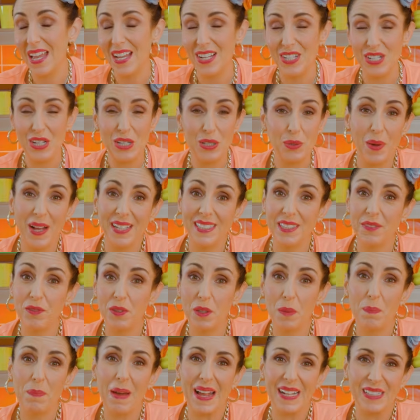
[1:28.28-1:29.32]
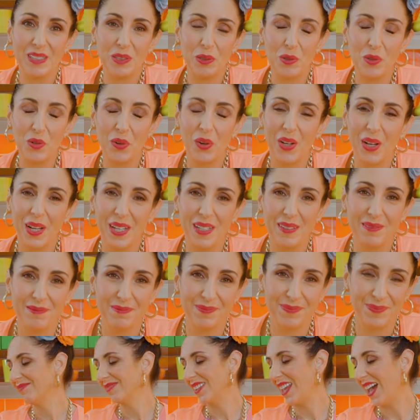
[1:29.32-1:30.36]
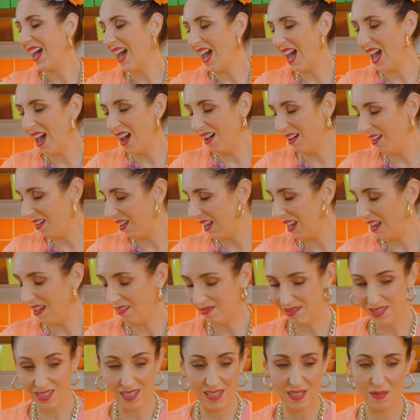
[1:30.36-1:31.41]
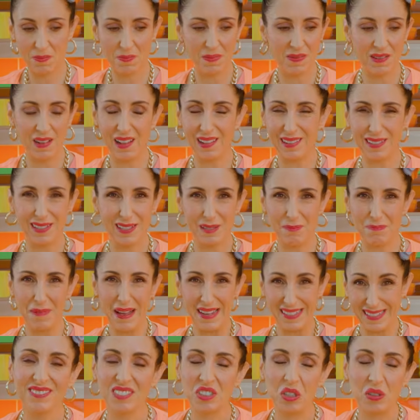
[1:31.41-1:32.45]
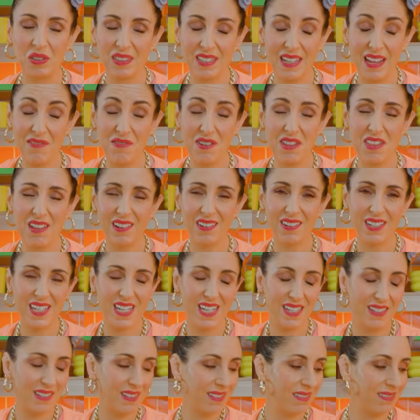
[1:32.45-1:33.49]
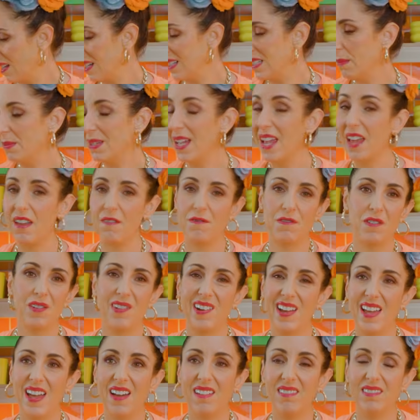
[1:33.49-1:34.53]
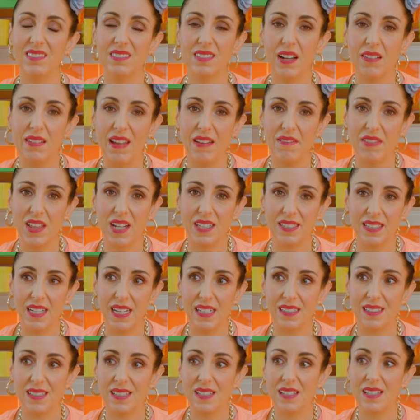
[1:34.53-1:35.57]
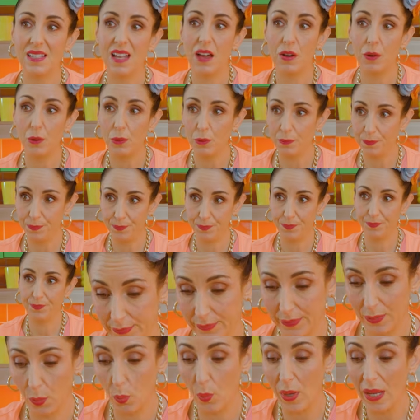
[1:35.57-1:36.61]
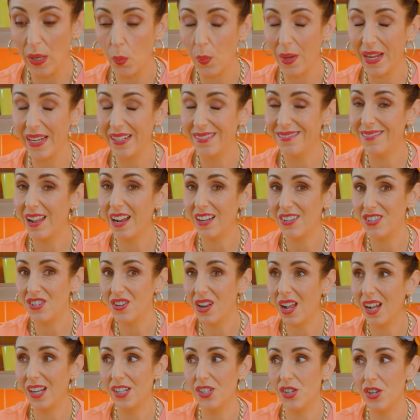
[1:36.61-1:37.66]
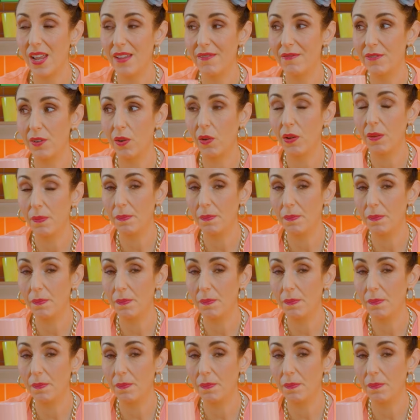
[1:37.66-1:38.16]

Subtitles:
Just waiting for the paint to dry. I love this little space. I've got everything I need, except the air fryer. Don't have that yet. So, wink, wink, nudge, nudge, air fryer